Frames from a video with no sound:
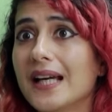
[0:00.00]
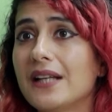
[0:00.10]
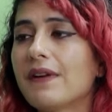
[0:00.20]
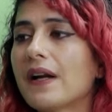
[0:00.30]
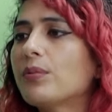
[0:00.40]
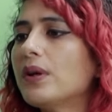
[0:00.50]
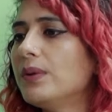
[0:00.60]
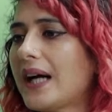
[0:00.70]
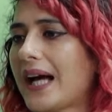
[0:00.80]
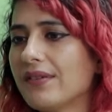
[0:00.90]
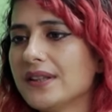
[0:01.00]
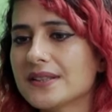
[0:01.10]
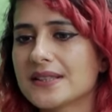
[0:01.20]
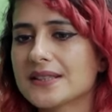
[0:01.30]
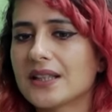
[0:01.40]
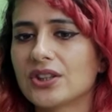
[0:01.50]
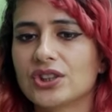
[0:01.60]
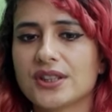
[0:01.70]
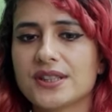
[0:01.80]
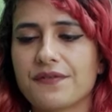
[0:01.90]
In fact, we were having this discussion
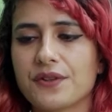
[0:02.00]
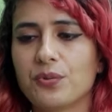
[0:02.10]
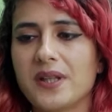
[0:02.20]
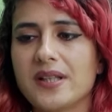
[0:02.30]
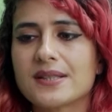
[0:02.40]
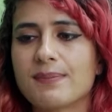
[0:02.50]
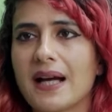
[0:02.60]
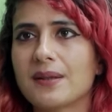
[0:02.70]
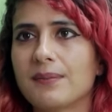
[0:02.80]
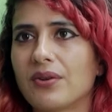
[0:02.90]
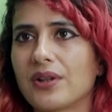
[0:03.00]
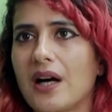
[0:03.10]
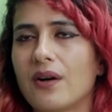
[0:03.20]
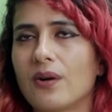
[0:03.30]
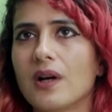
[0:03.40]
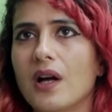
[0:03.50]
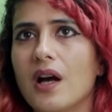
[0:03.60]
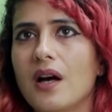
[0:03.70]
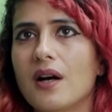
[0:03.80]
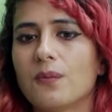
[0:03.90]
just a few weeks back about how
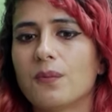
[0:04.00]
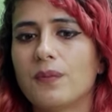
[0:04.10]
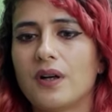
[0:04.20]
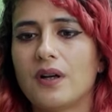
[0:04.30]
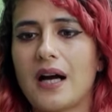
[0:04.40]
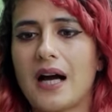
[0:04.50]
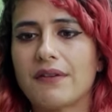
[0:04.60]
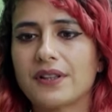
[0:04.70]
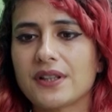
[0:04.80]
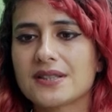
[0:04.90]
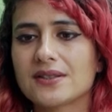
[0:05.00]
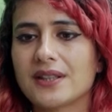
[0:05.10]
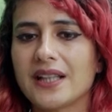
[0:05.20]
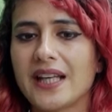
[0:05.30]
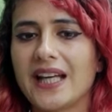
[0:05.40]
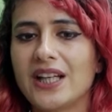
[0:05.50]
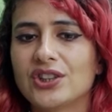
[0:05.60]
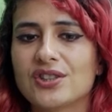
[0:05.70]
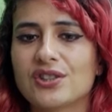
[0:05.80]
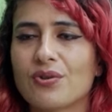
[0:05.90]
after a certain age,
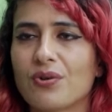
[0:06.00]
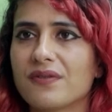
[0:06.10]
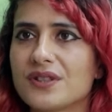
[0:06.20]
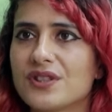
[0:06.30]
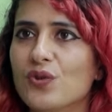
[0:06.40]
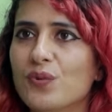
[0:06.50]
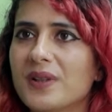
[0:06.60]
it's just sort of assumed